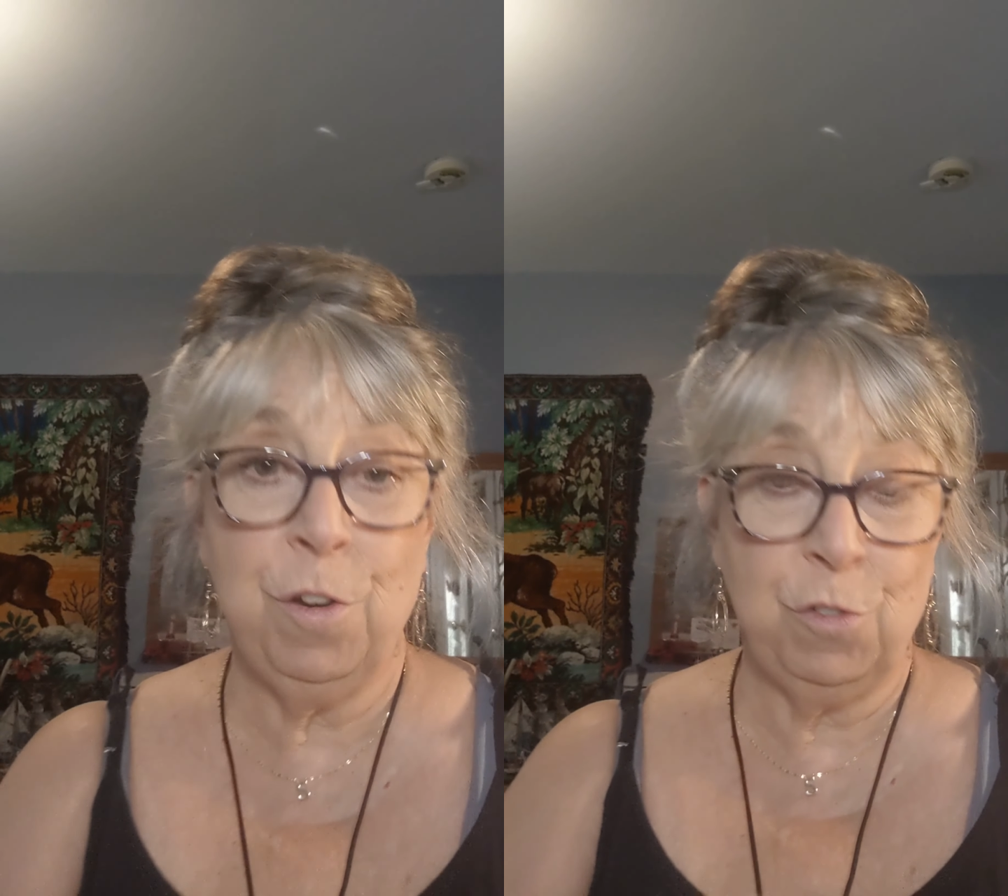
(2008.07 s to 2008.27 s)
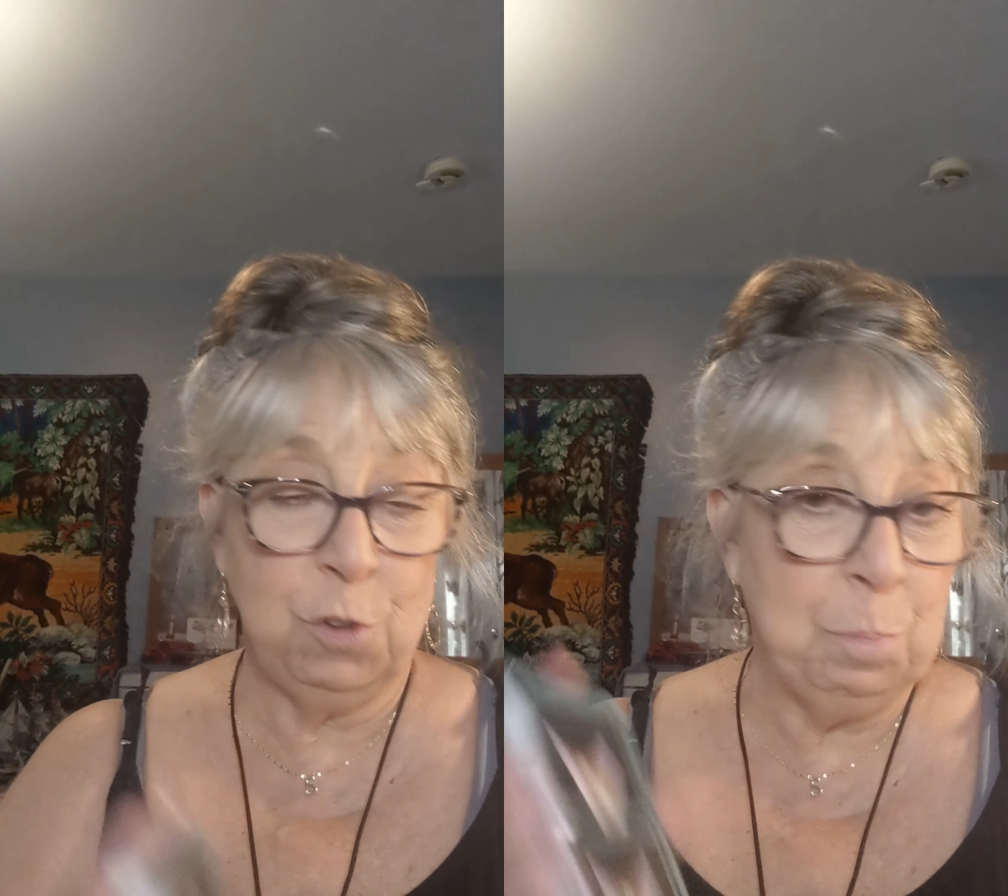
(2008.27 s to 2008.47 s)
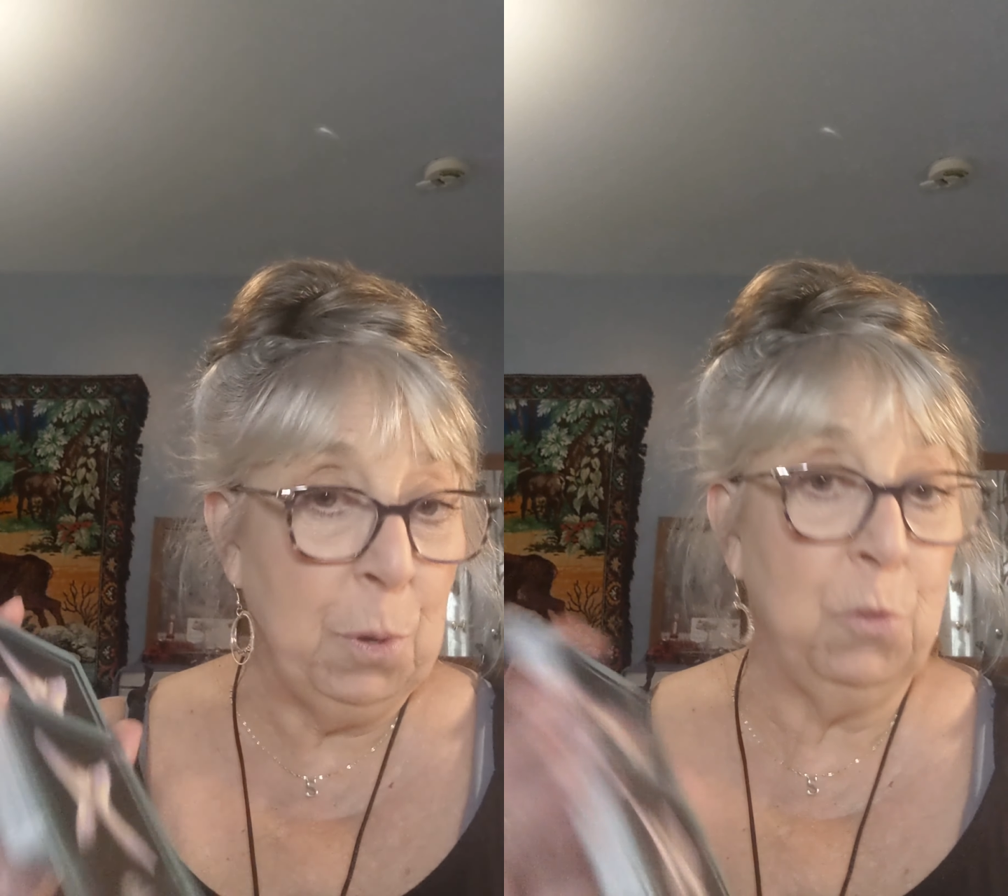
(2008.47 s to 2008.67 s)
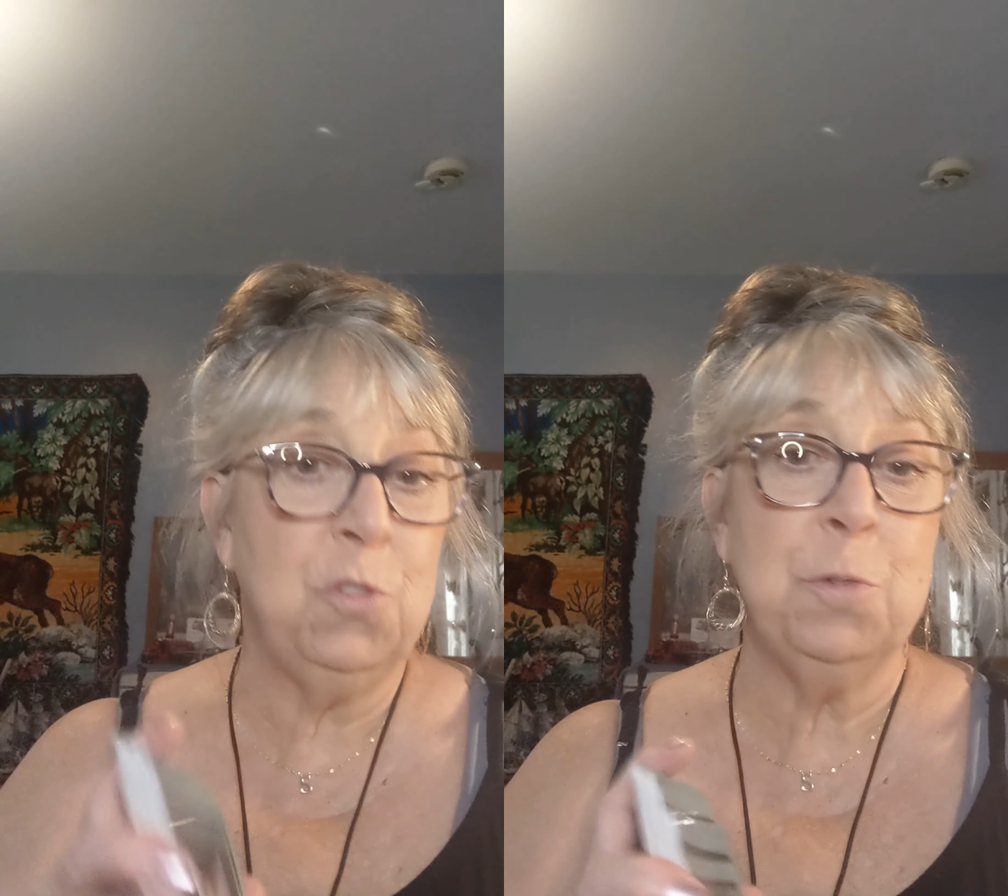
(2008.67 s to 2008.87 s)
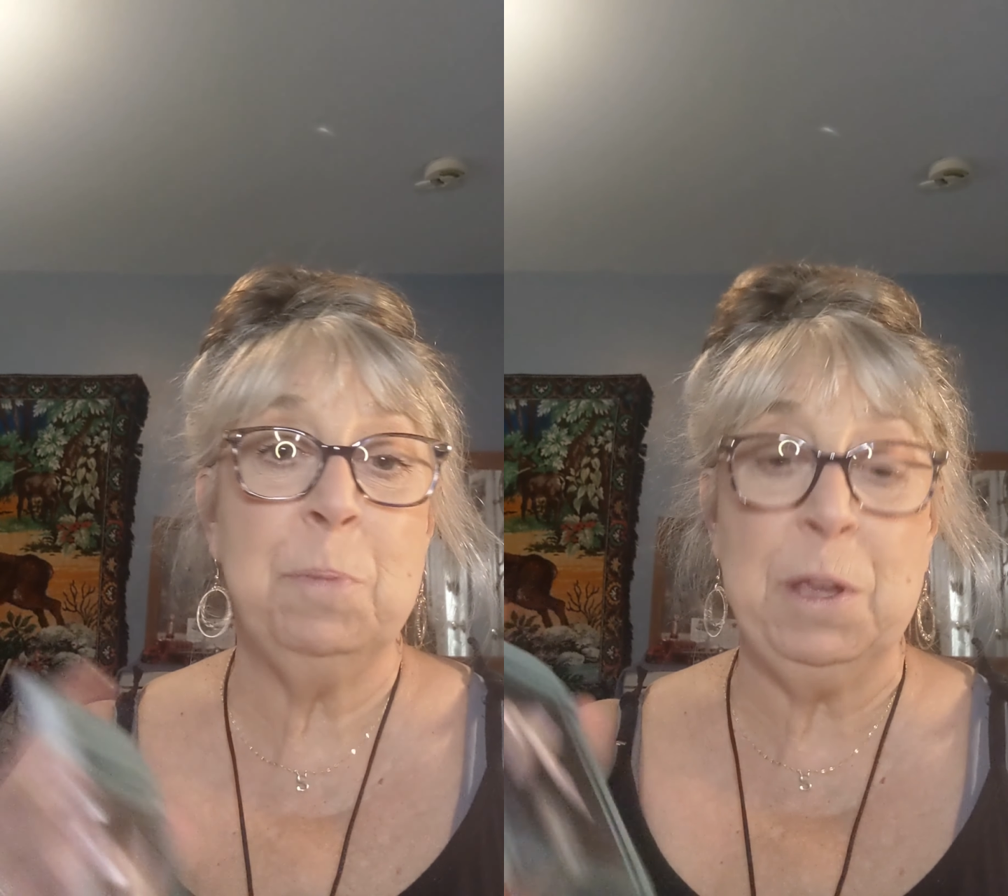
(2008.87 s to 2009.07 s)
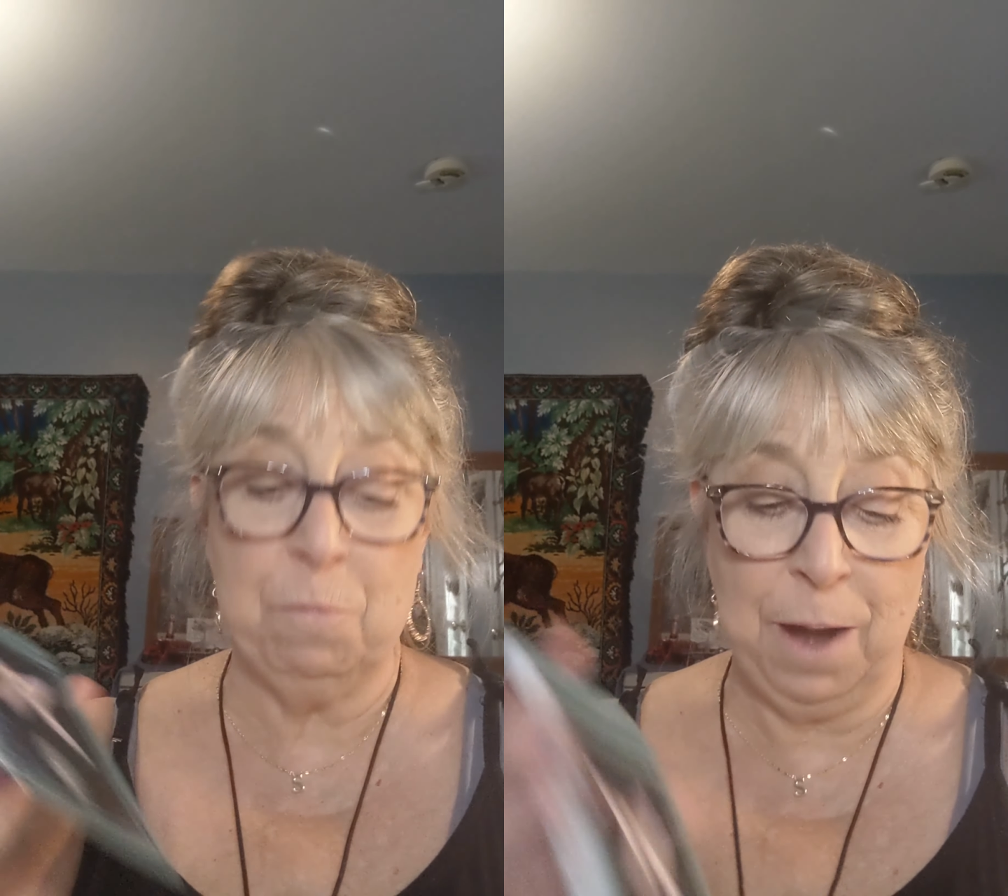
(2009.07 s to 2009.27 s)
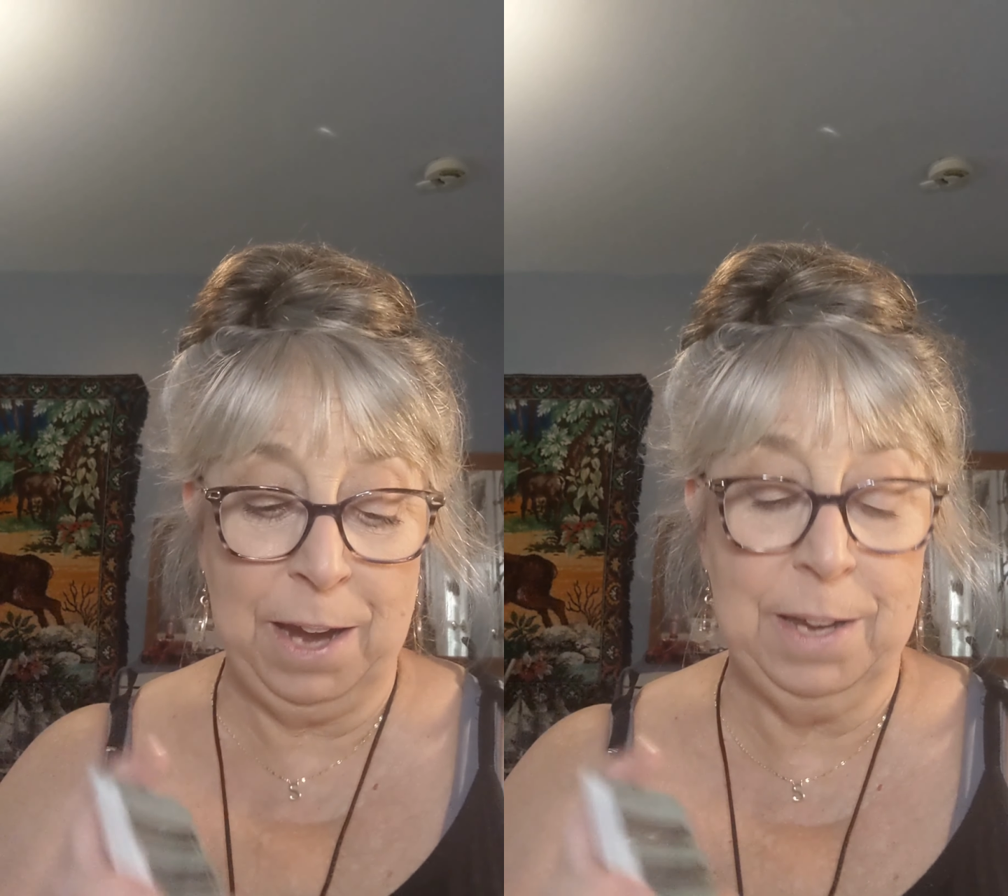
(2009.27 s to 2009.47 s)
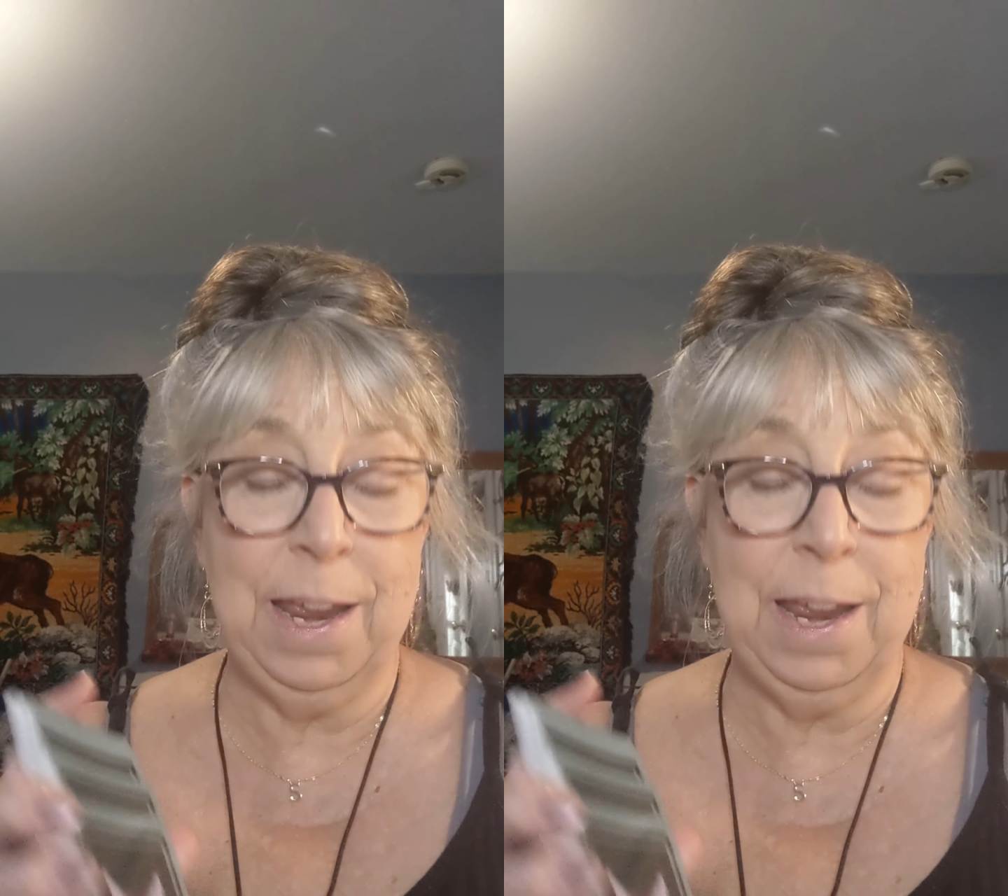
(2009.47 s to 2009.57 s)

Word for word: you're supposed to be right